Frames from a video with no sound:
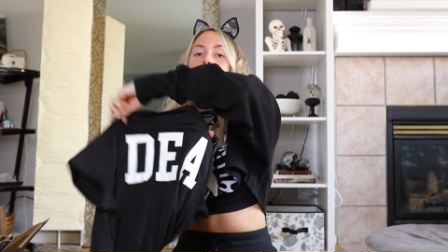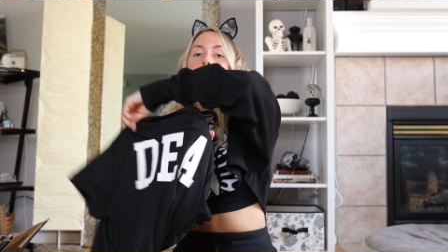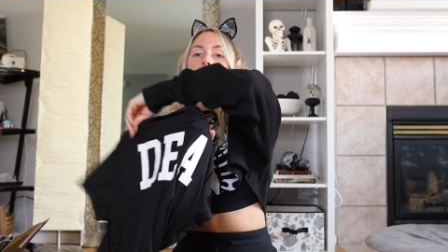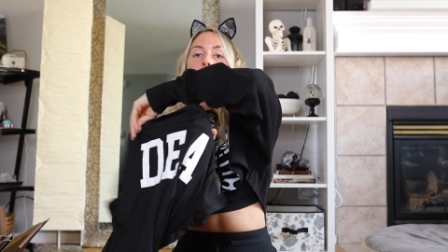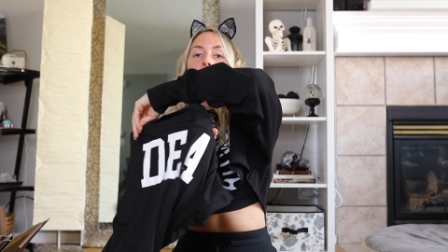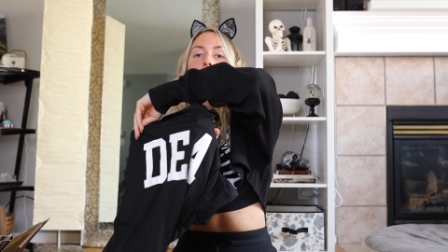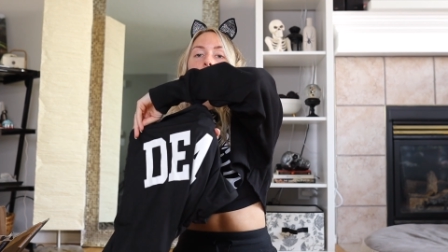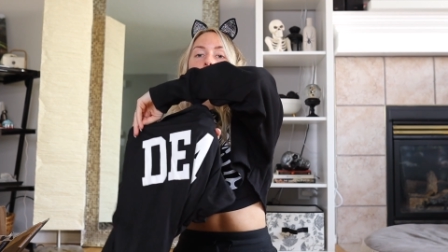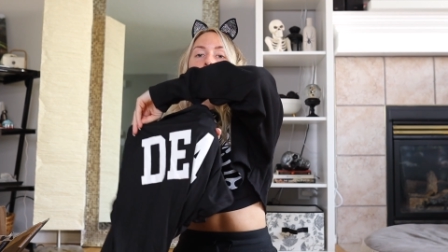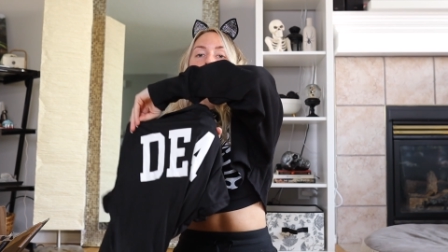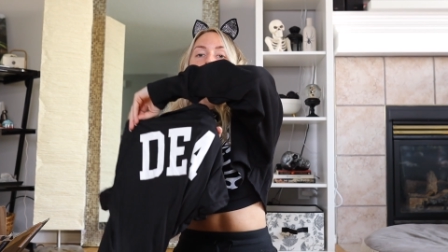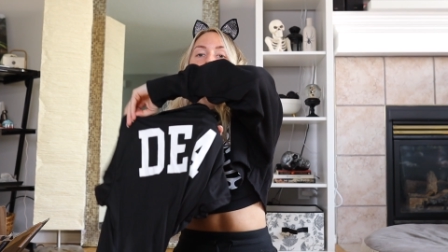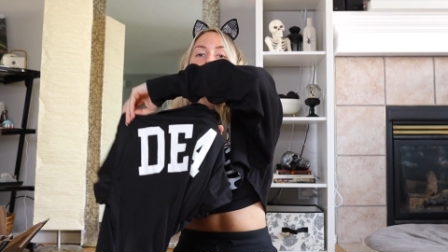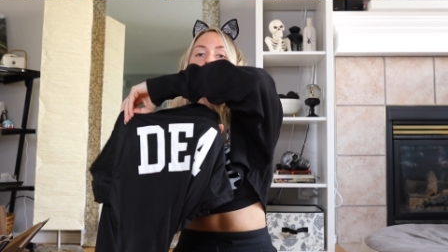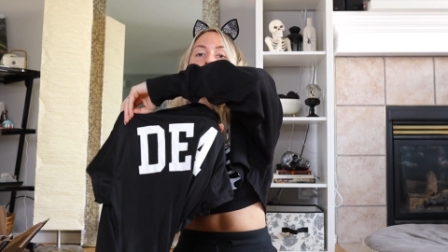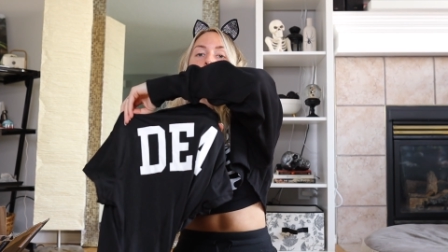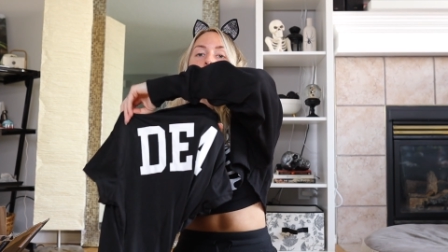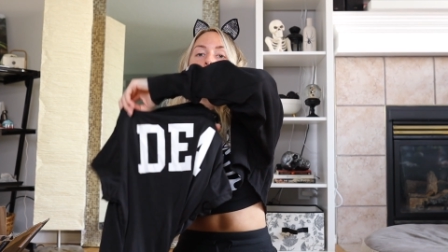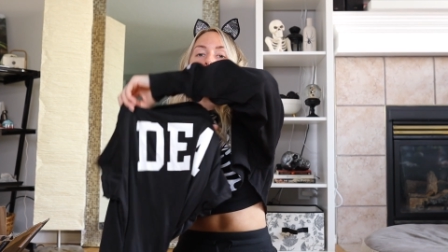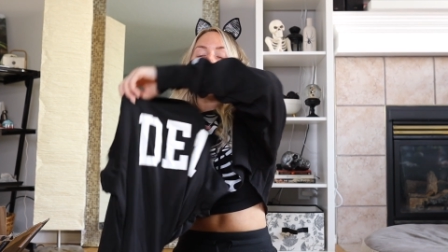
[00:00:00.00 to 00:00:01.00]
You have the
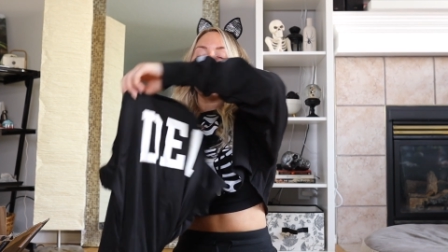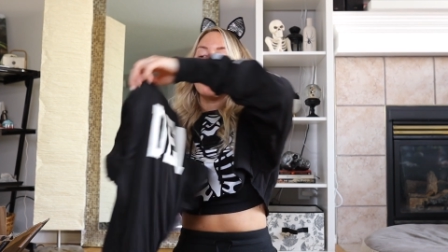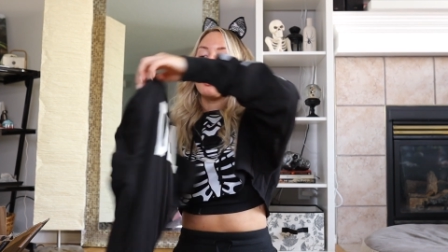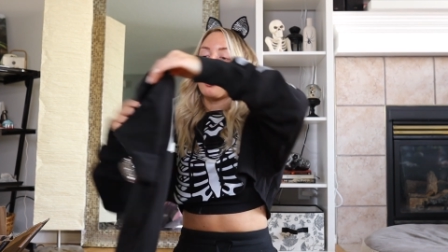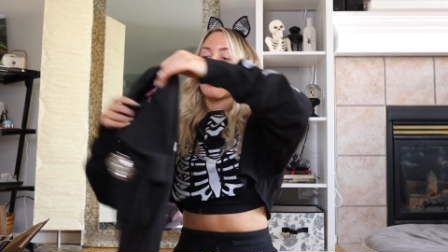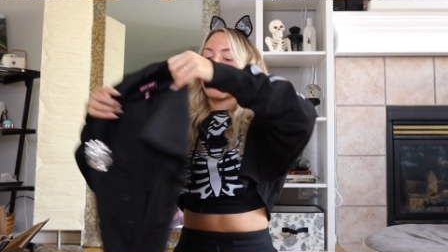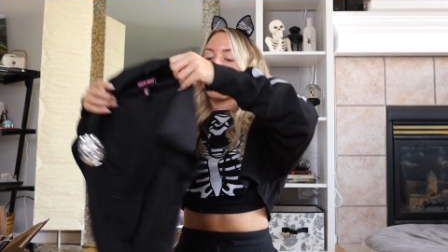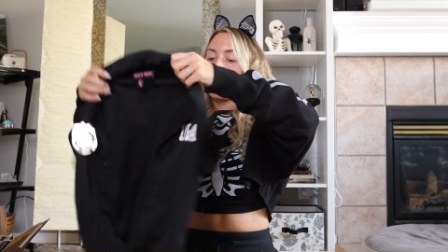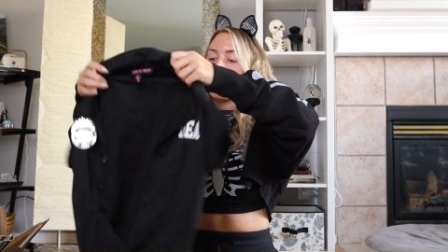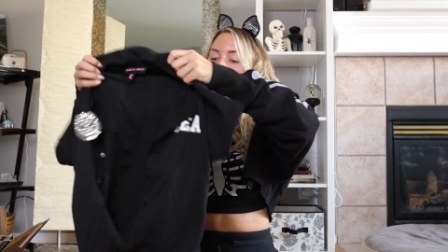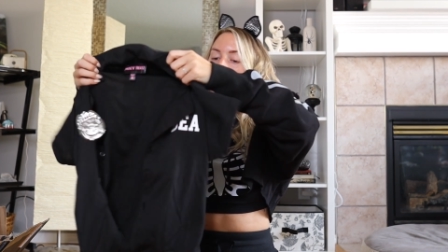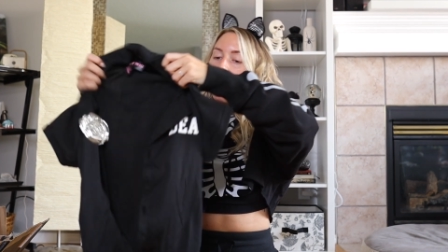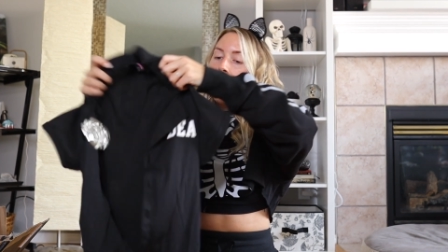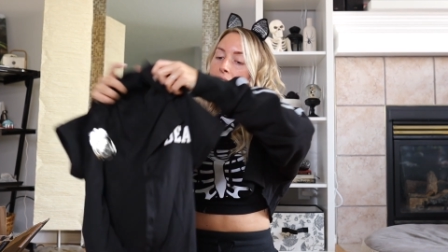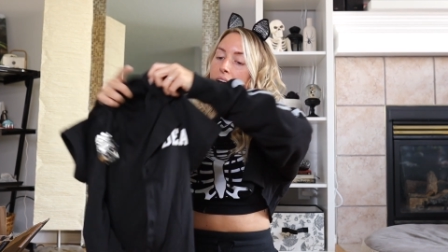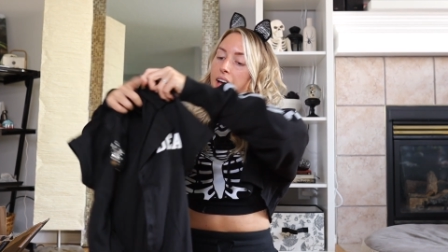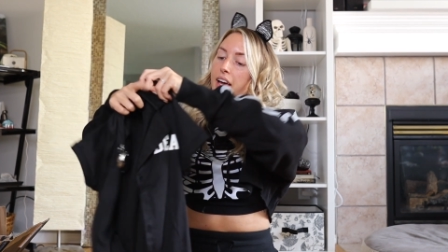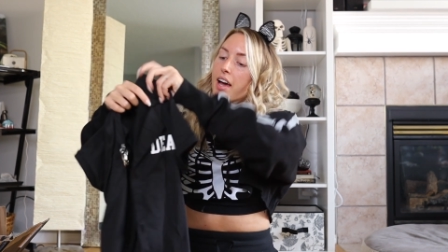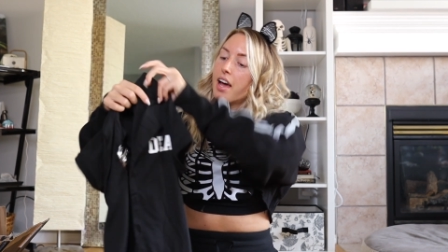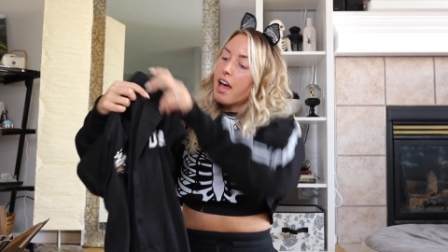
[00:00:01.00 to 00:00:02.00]
DEA on the
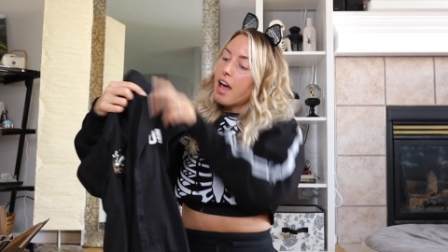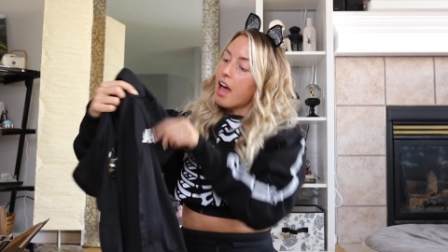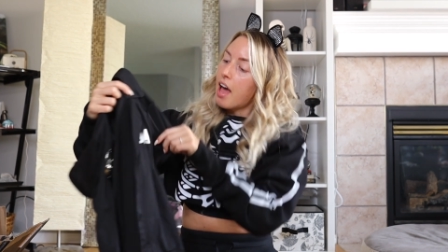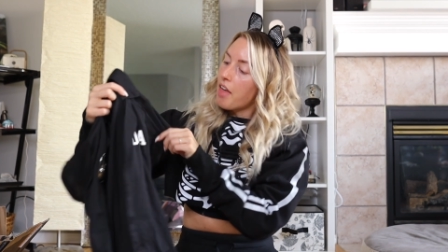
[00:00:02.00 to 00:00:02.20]
back